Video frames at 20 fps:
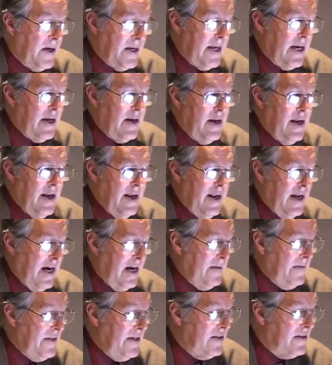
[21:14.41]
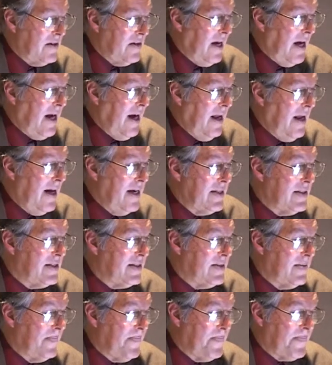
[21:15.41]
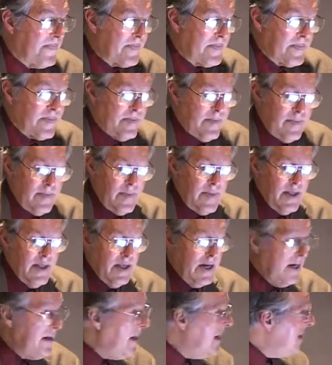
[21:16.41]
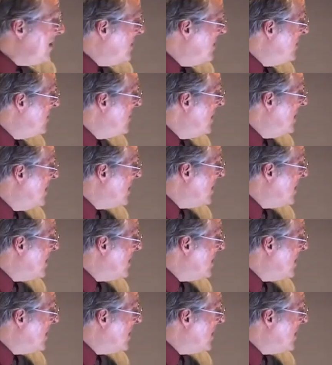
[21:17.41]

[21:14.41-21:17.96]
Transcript: Again, these are highlights. I'd like to, in